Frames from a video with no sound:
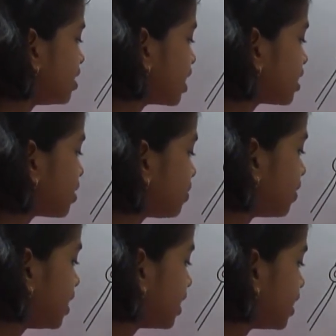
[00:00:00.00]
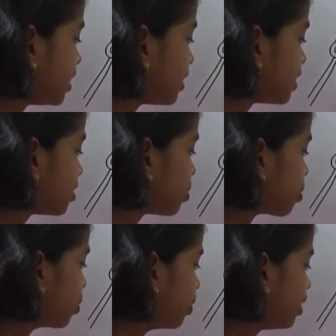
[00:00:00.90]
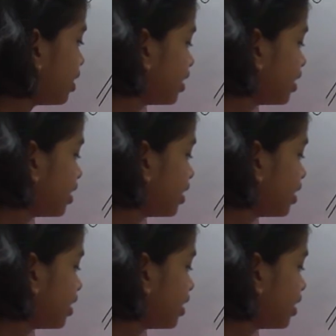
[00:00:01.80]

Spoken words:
just fitted in this hole,